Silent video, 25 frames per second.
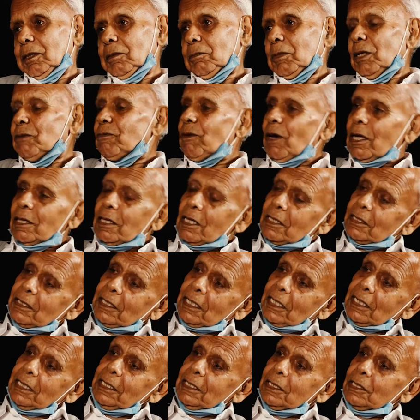my father
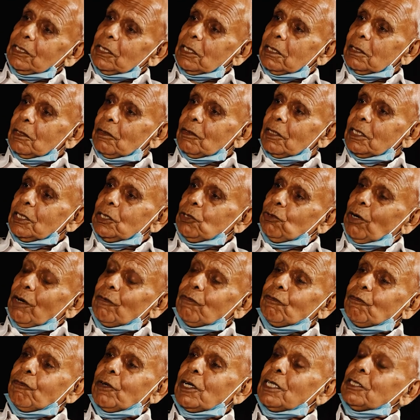said,
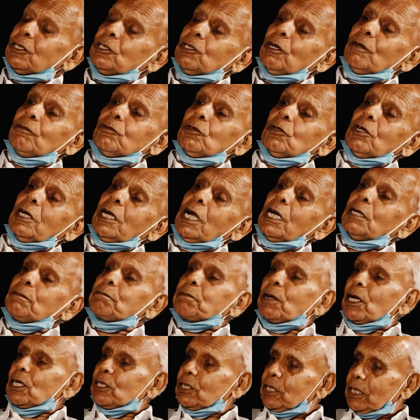first you have to learn
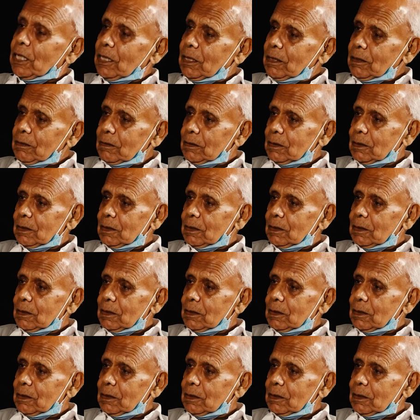Persian